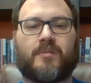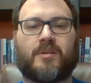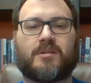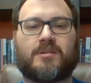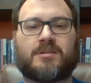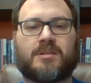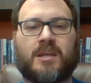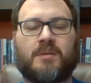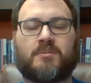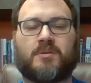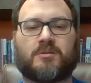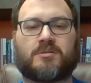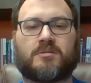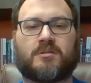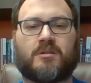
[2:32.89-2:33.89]
Just keep
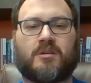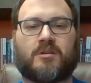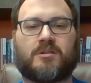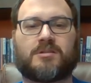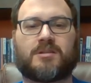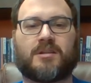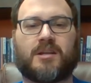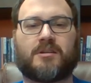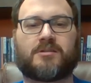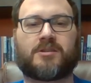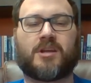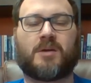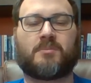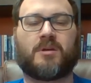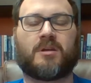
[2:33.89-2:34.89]
those cards and letters
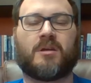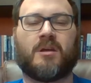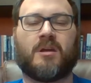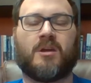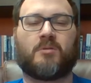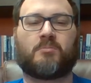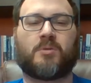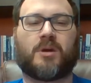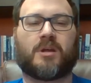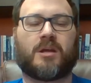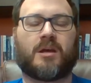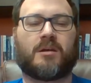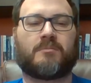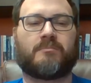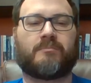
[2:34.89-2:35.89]
coming.
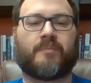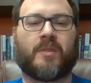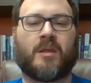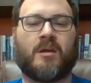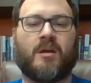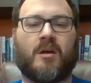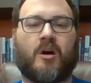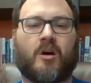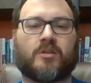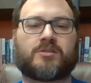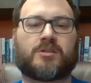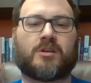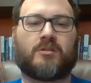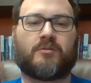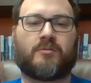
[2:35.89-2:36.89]
But
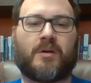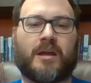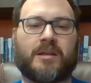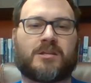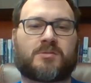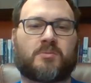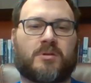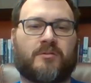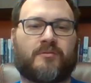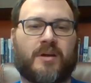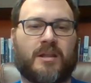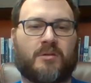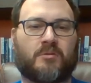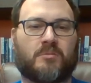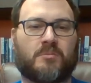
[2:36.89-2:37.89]
also, I just want to
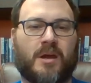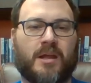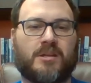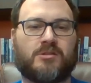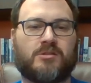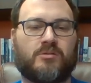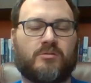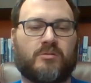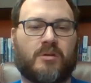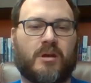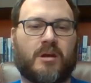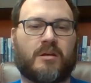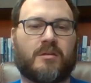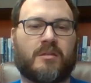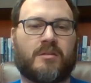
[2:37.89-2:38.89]
finally remind you
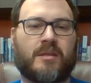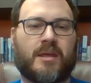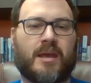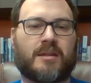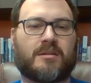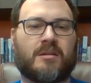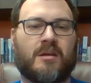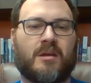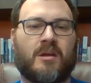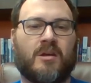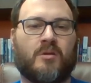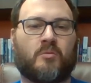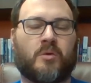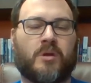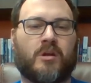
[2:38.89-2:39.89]
that
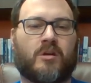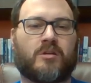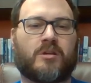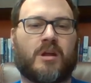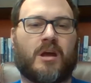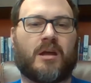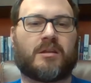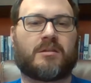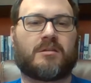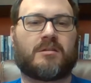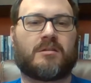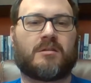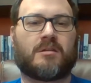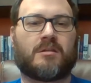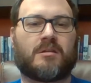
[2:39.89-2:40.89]
we are not
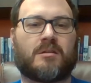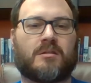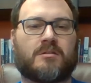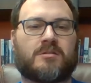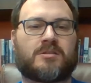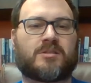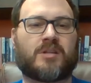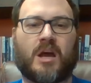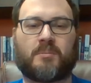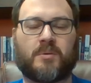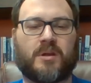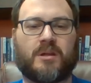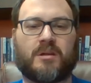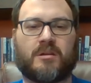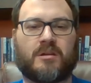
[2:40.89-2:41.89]

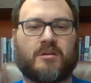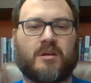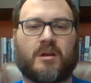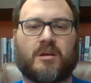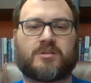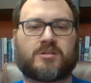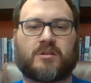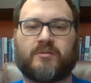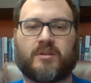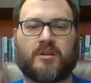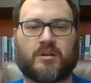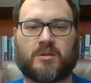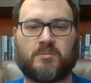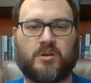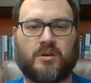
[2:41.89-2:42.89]
stopping serving
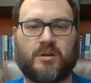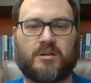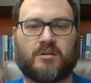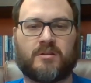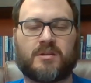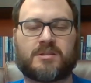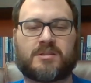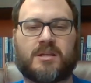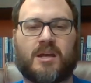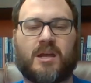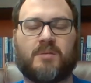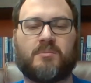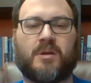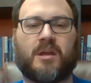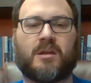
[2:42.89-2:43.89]
our community during this time.